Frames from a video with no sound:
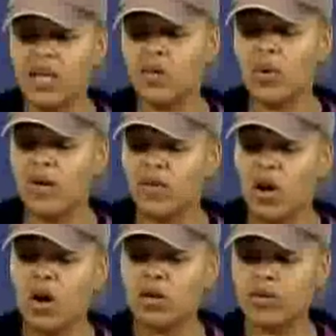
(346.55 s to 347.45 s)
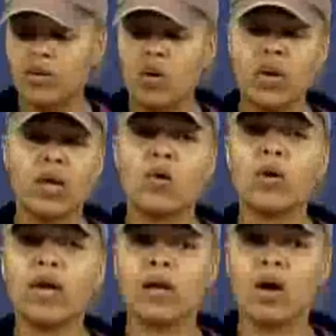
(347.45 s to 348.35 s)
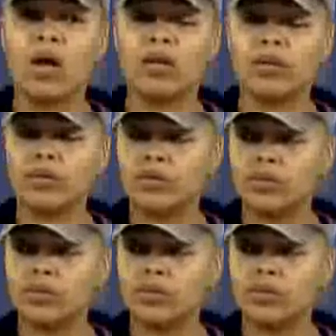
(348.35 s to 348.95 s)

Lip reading: think we have a caller. Okay, go ahead, caller.